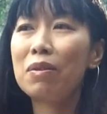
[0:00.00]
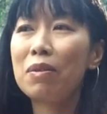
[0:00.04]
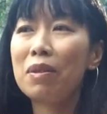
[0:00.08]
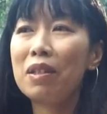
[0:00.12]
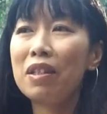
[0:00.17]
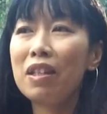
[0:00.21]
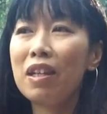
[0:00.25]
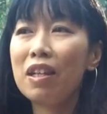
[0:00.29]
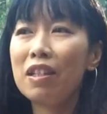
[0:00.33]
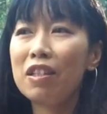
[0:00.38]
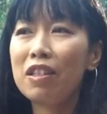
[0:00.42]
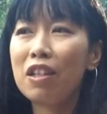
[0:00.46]

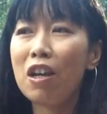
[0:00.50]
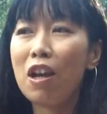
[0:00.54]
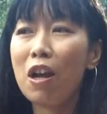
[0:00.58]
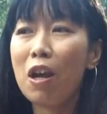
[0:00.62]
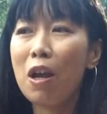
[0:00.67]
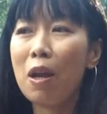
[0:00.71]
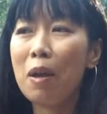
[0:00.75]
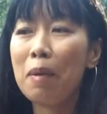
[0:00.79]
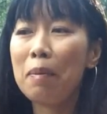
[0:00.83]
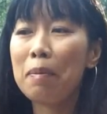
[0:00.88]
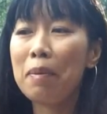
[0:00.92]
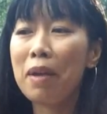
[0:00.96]
during that
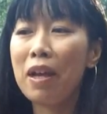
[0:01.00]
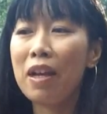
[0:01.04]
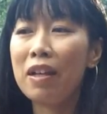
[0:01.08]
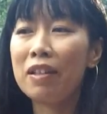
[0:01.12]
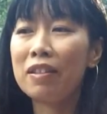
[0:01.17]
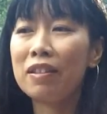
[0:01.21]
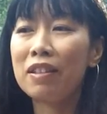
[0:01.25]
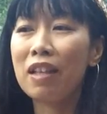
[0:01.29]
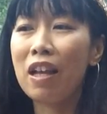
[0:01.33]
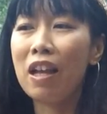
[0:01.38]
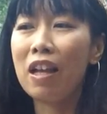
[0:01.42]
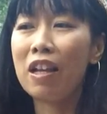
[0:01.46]
time,
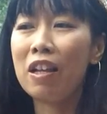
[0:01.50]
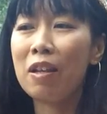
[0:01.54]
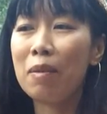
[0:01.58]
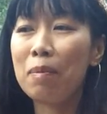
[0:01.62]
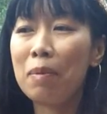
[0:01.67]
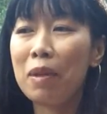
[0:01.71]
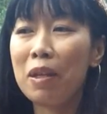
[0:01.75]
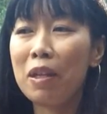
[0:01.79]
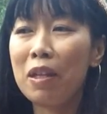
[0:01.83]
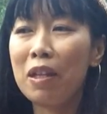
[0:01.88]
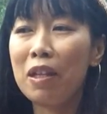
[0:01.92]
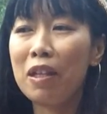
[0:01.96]
as
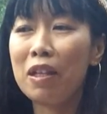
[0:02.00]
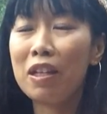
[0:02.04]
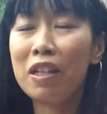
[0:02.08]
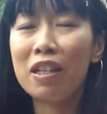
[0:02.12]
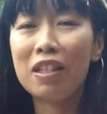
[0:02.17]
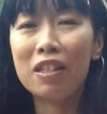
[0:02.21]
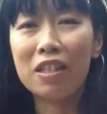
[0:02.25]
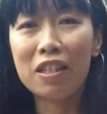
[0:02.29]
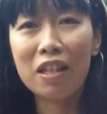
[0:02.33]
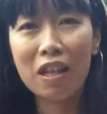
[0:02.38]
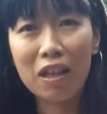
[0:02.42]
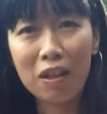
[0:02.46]
anybody
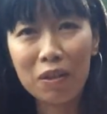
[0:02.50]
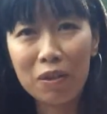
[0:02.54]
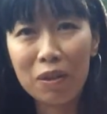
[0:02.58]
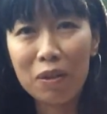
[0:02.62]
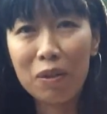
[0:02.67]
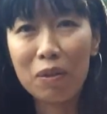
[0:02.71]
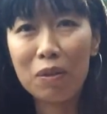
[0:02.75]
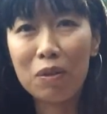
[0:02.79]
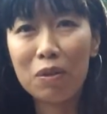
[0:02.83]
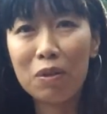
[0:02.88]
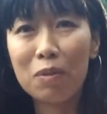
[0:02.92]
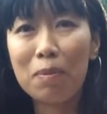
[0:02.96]
can tell
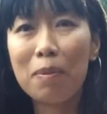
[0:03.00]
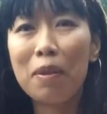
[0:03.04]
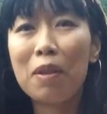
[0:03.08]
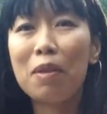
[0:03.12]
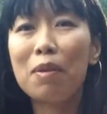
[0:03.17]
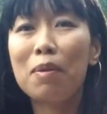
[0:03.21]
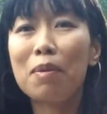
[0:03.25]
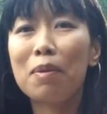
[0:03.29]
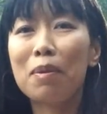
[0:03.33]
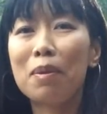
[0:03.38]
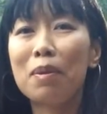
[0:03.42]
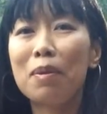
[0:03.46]
you who's been
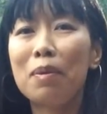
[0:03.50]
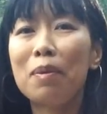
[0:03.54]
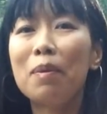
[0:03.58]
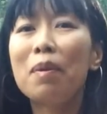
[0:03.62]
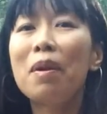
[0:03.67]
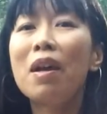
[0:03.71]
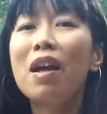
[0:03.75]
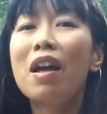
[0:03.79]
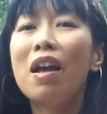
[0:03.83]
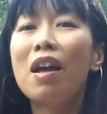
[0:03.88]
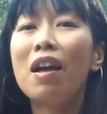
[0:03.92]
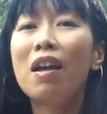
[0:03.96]
through
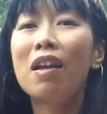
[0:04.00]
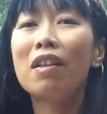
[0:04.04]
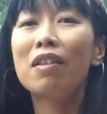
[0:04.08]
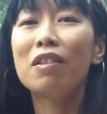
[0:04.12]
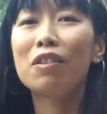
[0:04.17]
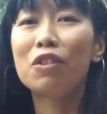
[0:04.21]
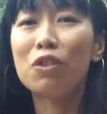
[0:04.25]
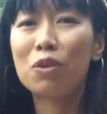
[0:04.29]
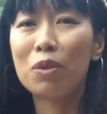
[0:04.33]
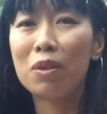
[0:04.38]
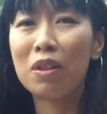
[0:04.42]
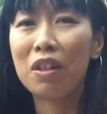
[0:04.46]

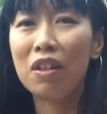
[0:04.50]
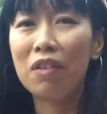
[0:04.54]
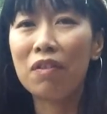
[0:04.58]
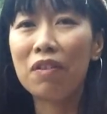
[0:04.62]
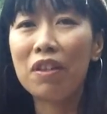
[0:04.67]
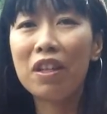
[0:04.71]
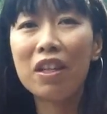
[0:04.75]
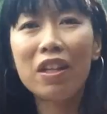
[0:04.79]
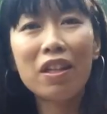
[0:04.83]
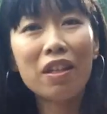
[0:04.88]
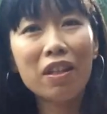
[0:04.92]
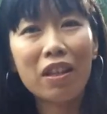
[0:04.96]
the journey of
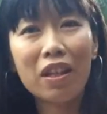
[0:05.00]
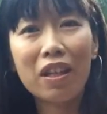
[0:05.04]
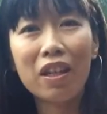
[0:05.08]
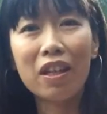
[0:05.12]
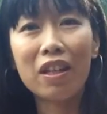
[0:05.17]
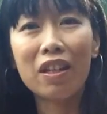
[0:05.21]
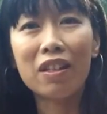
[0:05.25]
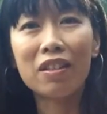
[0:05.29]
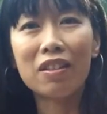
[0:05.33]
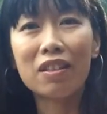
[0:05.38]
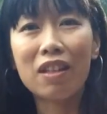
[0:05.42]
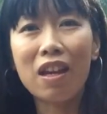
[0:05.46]
healing,
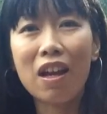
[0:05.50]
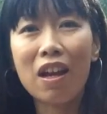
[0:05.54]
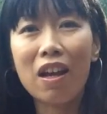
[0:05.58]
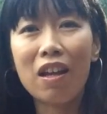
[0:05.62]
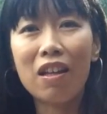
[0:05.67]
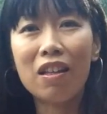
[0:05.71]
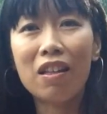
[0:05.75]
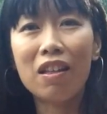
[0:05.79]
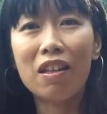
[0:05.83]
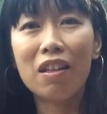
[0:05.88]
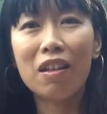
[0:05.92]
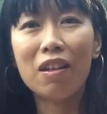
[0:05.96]
is
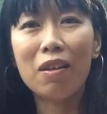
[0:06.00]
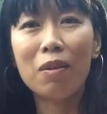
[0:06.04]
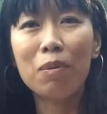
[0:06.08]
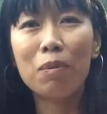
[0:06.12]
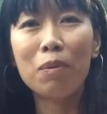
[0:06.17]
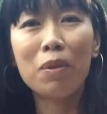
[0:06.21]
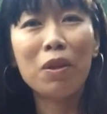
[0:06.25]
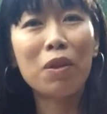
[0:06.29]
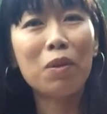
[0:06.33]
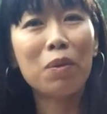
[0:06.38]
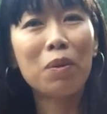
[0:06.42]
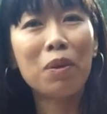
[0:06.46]
that
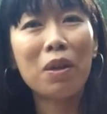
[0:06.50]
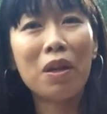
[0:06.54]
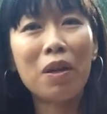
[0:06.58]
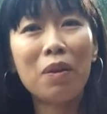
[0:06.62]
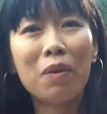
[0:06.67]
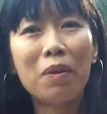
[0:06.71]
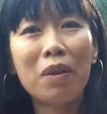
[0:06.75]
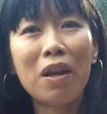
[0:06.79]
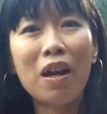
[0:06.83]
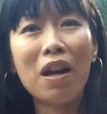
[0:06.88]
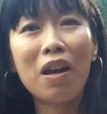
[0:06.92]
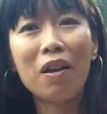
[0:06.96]
we don't
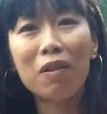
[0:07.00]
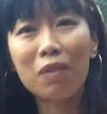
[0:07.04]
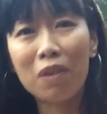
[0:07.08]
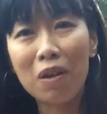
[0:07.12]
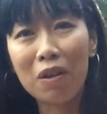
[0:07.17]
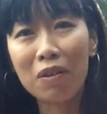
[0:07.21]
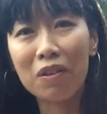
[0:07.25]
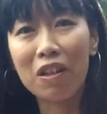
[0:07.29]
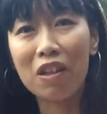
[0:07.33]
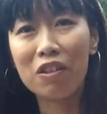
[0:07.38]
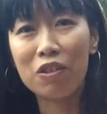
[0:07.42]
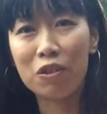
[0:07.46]
know how
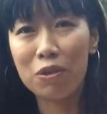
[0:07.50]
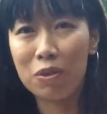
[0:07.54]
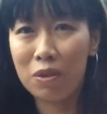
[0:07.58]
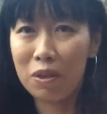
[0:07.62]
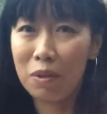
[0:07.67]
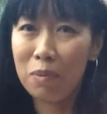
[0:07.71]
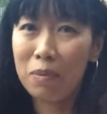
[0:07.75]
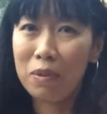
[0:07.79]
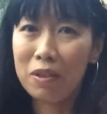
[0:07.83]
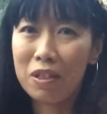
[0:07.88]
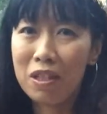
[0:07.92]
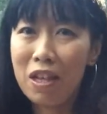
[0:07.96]
long that
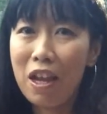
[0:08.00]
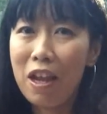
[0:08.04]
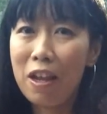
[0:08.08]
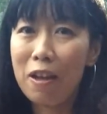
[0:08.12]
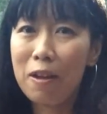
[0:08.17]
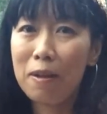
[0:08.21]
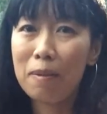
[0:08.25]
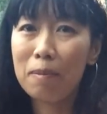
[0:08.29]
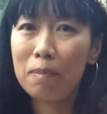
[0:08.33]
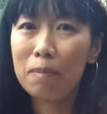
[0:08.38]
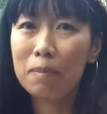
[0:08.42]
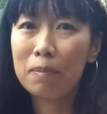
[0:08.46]
journey will
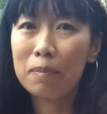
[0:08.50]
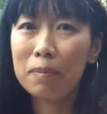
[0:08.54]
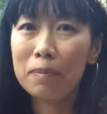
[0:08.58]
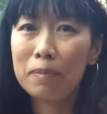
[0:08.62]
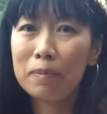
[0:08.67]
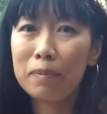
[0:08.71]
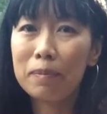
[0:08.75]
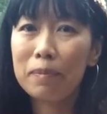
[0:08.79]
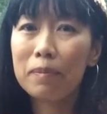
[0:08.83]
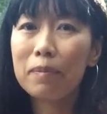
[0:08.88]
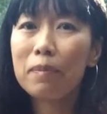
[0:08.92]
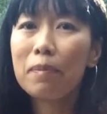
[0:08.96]
take.
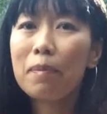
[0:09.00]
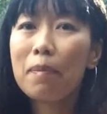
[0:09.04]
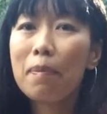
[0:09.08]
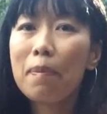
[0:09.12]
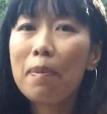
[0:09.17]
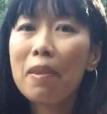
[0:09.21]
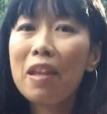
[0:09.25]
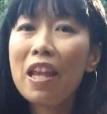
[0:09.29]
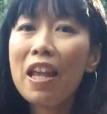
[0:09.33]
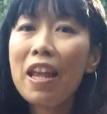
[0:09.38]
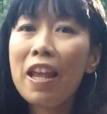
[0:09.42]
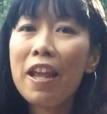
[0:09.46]

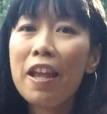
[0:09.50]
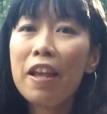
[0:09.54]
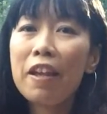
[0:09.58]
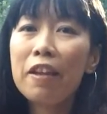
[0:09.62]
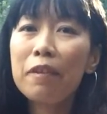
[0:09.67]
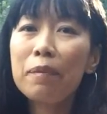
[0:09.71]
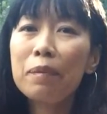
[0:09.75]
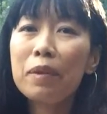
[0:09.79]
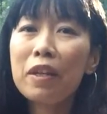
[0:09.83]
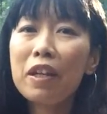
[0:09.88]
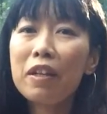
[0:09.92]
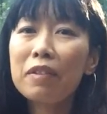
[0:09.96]

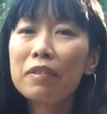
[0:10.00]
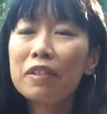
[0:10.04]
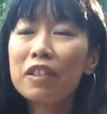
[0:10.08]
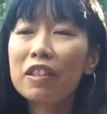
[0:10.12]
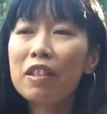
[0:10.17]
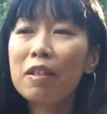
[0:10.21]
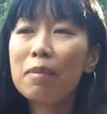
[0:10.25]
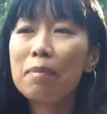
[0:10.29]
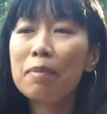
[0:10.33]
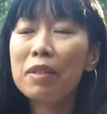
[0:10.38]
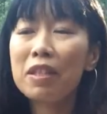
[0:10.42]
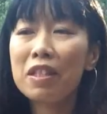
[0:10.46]
And when I was in
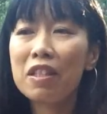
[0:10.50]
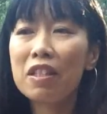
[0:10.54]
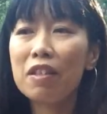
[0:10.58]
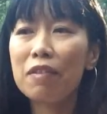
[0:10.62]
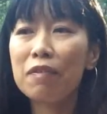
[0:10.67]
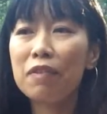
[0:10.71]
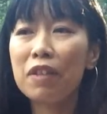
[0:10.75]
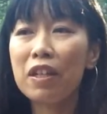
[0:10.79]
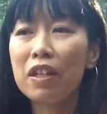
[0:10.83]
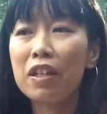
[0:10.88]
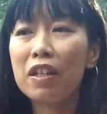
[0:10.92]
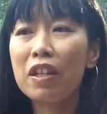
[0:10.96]
the midst
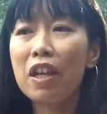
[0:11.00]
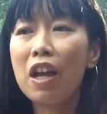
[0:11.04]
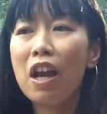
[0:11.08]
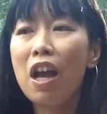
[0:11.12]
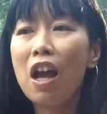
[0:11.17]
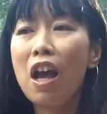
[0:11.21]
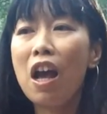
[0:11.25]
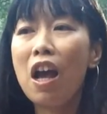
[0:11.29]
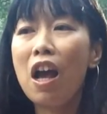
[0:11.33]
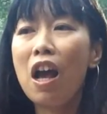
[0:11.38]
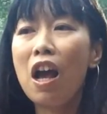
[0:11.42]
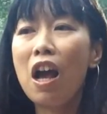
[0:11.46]
of it,
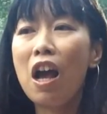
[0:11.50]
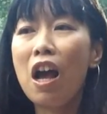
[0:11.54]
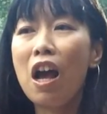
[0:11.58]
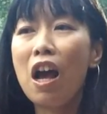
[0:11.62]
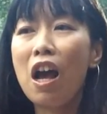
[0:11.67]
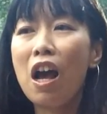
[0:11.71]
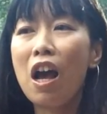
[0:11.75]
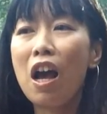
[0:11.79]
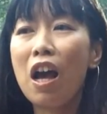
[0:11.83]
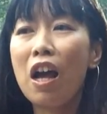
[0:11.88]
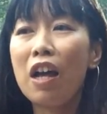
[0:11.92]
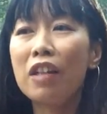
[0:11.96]

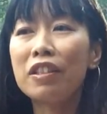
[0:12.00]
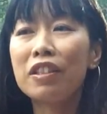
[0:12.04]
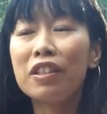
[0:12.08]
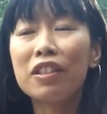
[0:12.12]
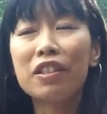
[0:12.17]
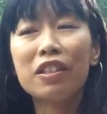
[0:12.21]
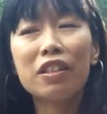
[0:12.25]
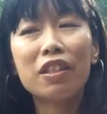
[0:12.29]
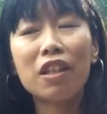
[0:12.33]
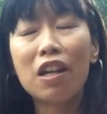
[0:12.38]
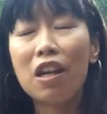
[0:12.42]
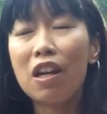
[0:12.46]
I
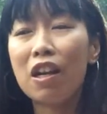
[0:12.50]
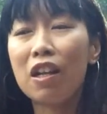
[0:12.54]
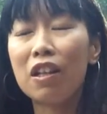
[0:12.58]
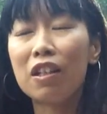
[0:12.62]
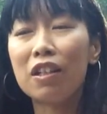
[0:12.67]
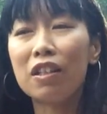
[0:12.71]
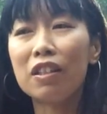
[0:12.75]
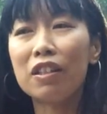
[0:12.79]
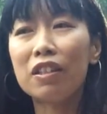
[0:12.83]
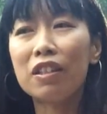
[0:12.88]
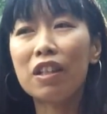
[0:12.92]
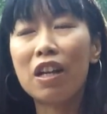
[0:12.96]
just thought,
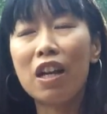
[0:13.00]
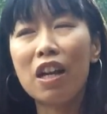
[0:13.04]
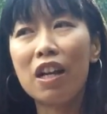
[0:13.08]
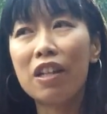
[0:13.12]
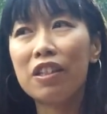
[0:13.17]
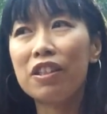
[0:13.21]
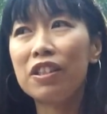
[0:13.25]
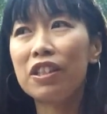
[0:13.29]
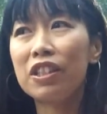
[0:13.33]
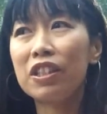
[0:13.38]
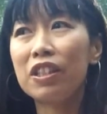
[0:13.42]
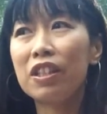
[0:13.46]

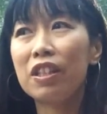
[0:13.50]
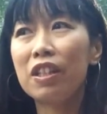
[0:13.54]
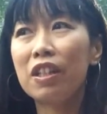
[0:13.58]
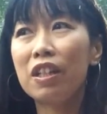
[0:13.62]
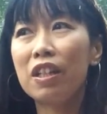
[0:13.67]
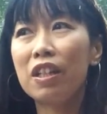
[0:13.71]
gosh,